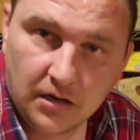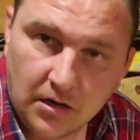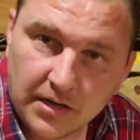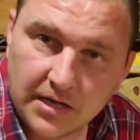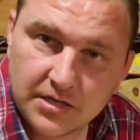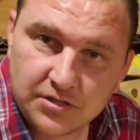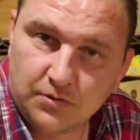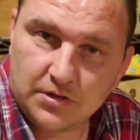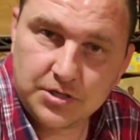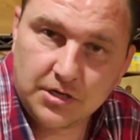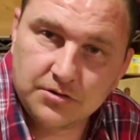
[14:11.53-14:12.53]
Okay, so
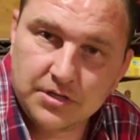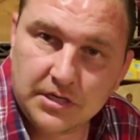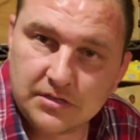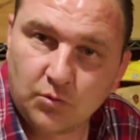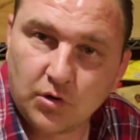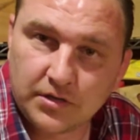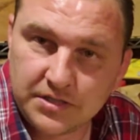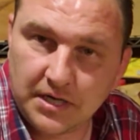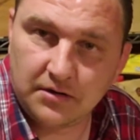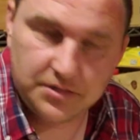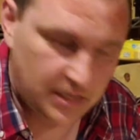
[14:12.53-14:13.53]
while she goes to get some more
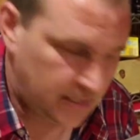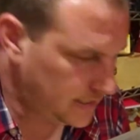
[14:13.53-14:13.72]
containers,